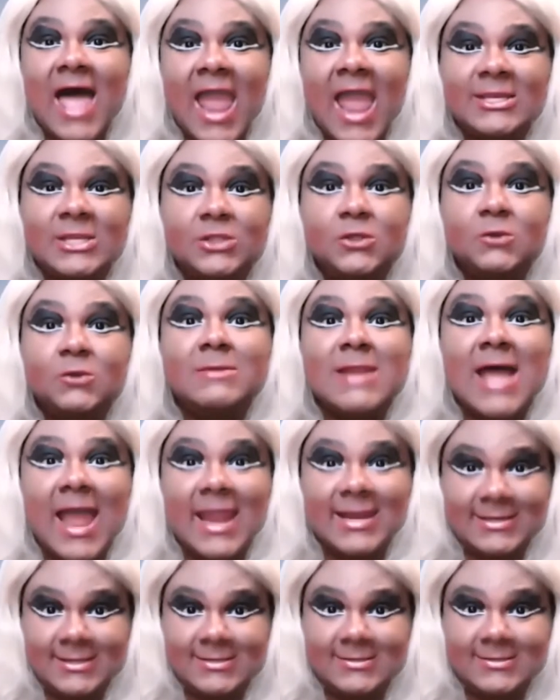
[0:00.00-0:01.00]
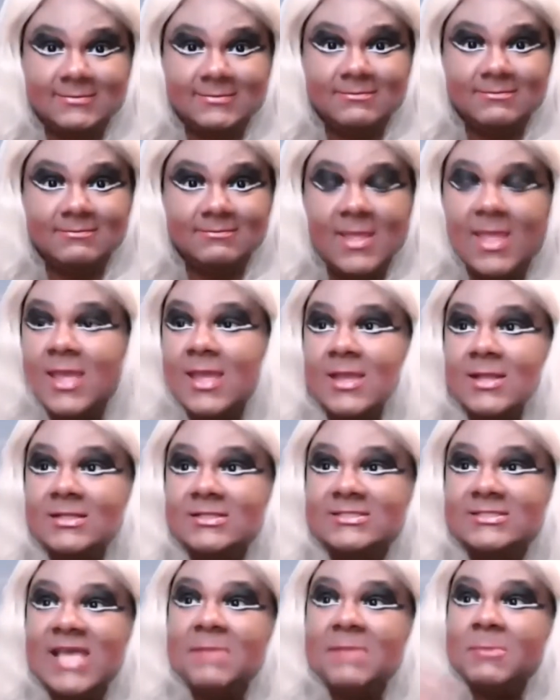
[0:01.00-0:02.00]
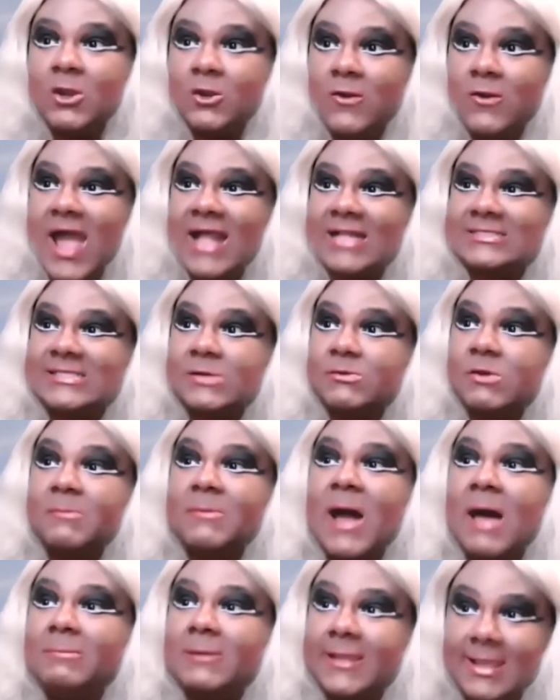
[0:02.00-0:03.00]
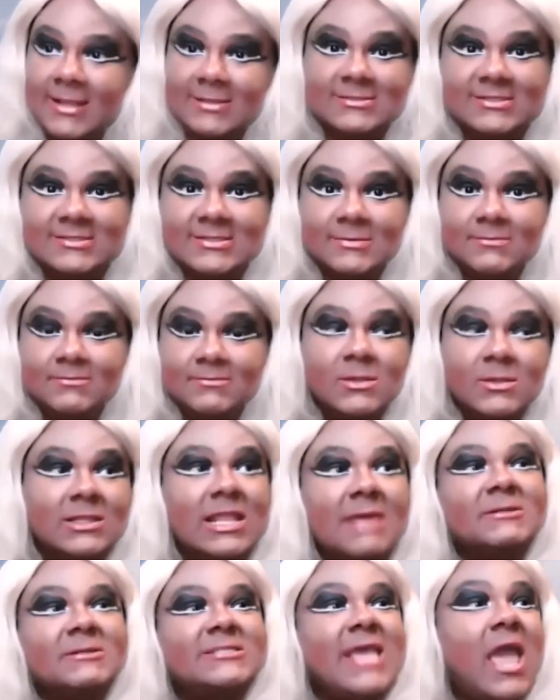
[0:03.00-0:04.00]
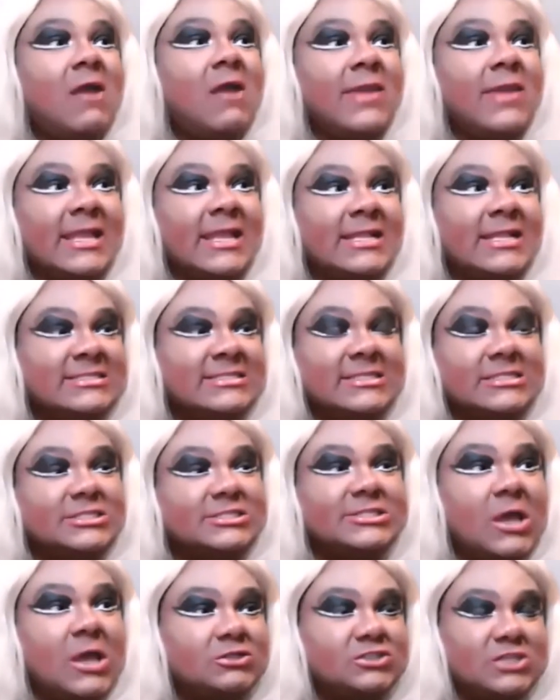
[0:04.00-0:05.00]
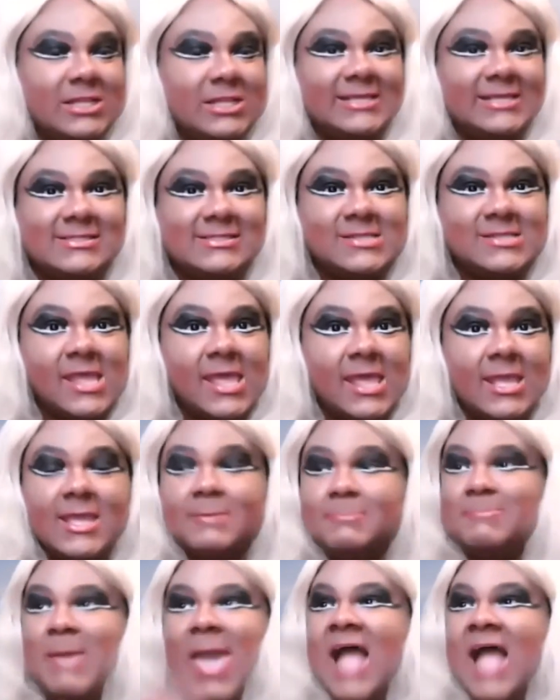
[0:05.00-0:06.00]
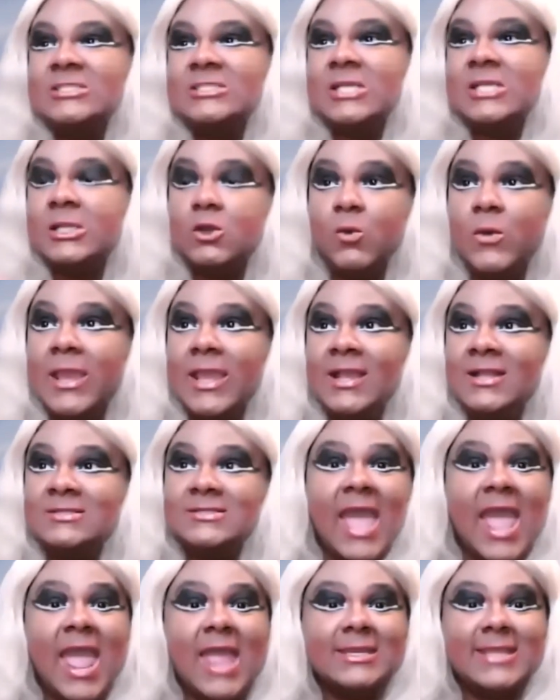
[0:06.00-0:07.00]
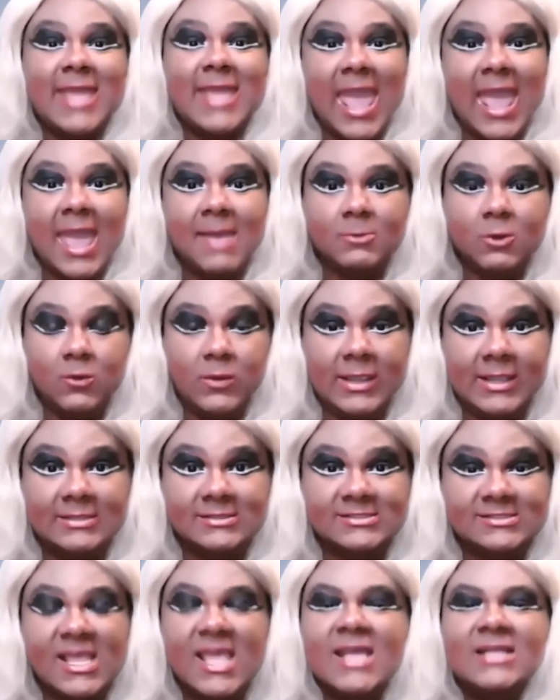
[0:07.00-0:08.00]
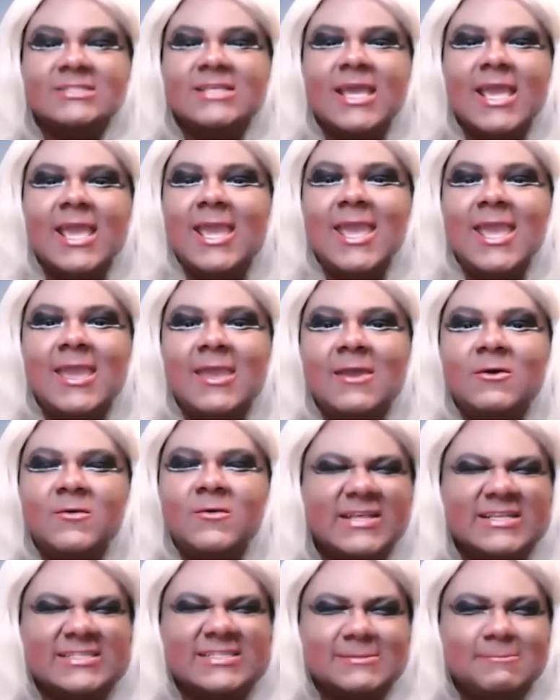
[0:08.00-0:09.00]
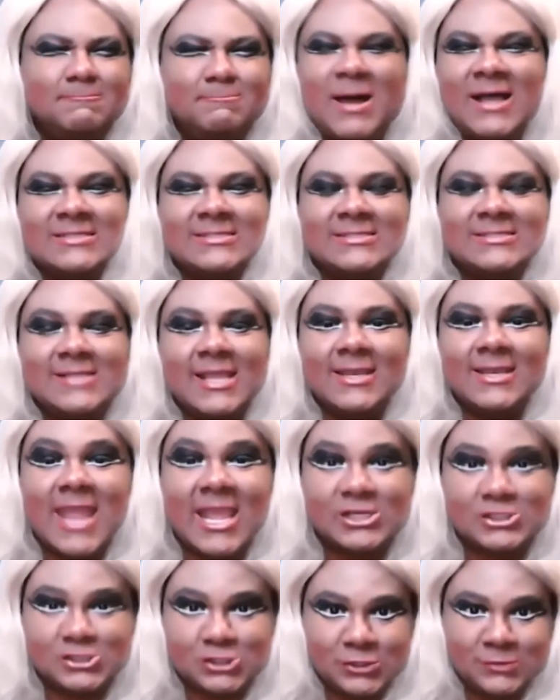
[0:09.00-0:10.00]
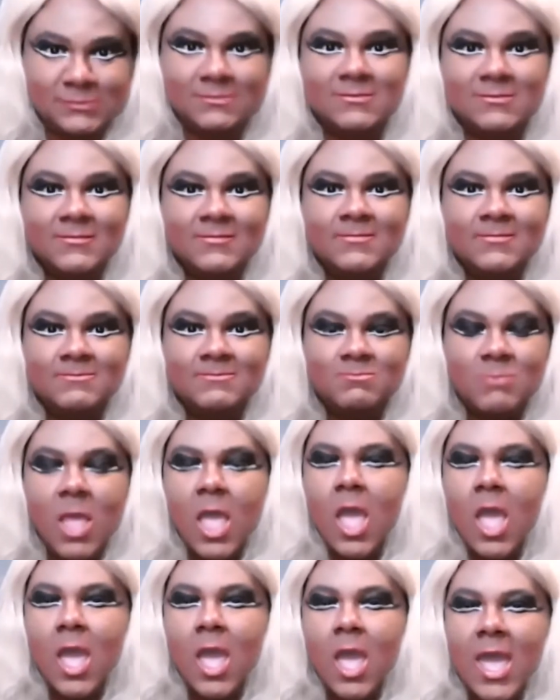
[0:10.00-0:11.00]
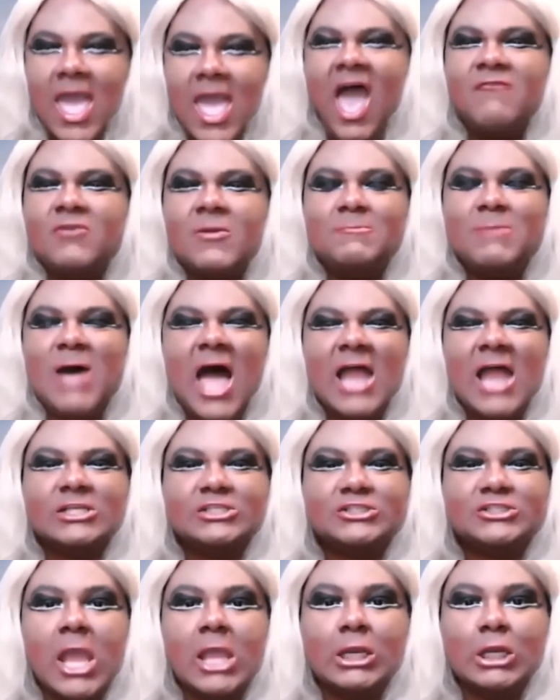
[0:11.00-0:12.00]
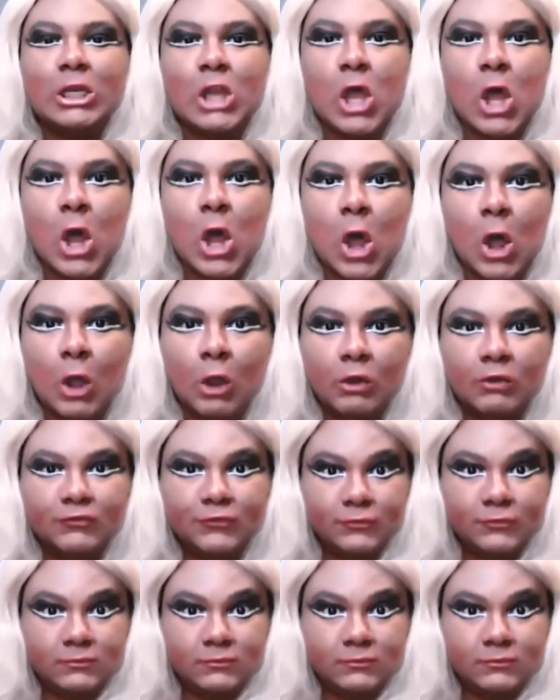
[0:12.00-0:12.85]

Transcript: light united. Democrats and Republicans, libertarians and socialists, pageant queens and camp queens to heal this busted nation. Everybody say love.